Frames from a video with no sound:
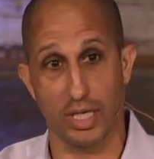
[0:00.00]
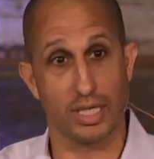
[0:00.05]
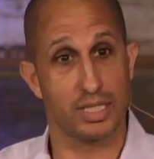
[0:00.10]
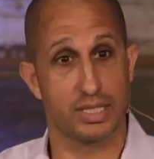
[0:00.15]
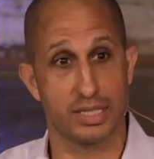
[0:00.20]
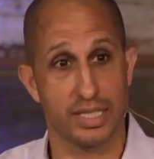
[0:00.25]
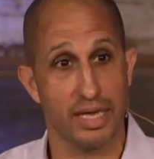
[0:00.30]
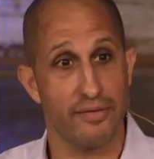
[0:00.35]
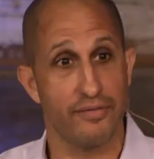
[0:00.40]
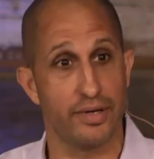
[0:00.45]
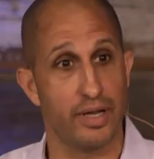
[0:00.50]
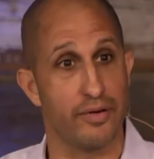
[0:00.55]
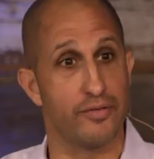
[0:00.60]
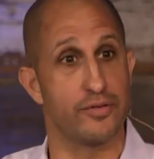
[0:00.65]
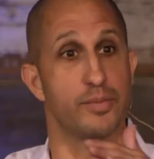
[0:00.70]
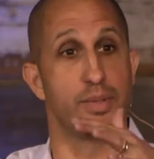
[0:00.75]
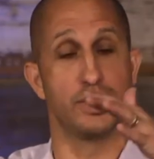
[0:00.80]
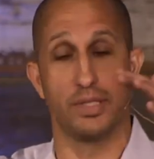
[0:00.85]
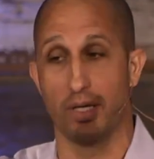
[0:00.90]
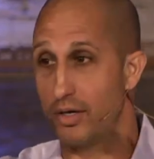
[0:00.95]
There's like
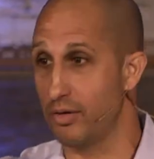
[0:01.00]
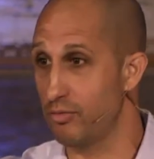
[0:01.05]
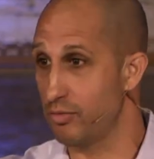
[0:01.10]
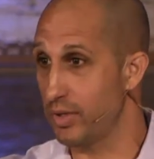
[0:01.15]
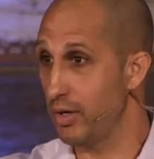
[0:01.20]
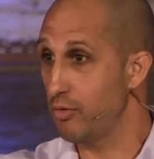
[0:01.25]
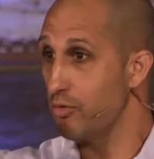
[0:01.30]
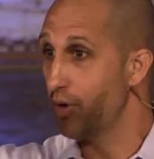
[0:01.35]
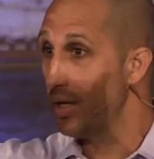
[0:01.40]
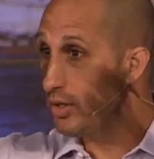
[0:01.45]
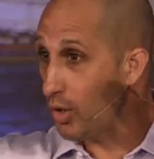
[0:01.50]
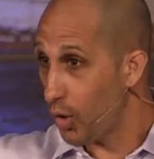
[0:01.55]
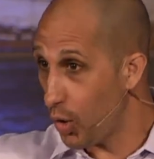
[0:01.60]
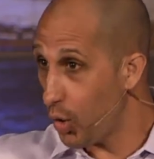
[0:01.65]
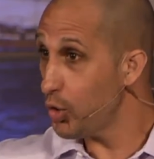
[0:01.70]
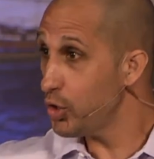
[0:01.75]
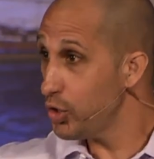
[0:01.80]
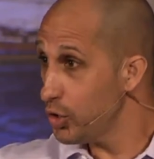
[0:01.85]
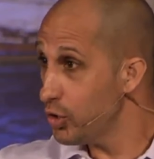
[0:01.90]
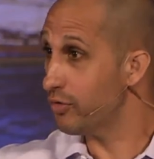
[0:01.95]
7 of them, and they
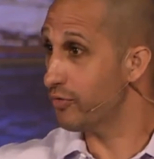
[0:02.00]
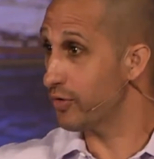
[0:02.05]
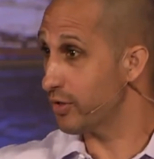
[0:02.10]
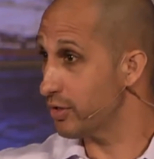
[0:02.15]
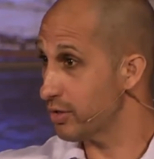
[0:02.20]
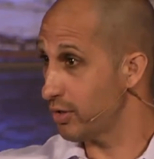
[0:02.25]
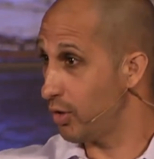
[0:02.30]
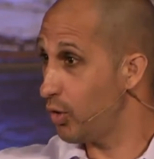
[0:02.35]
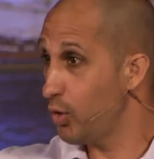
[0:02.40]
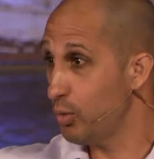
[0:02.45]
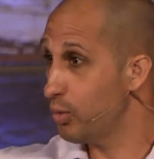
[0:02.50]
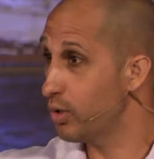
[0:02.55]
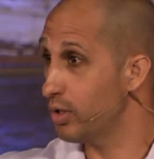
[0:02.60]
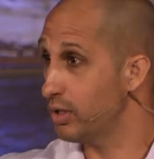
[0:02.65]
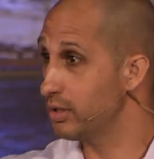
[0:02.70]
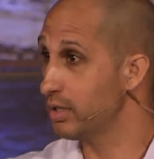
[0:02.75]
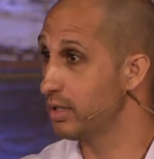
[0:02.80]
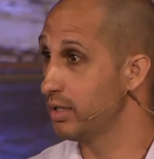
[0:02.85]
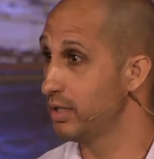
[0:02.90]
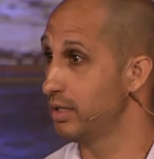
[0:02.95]
run the whole universe, the
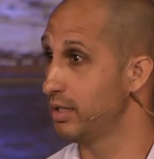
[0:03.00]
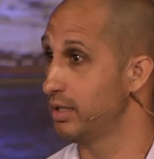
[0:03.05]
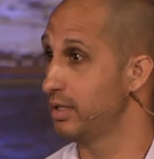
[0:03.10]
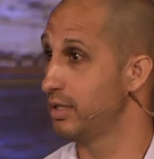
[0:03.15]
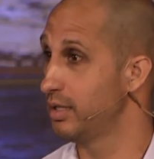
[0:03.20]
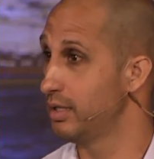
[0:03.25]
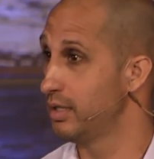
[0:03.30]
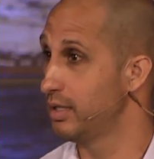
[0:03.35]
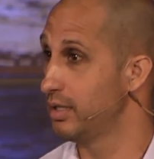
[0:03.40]
whole world.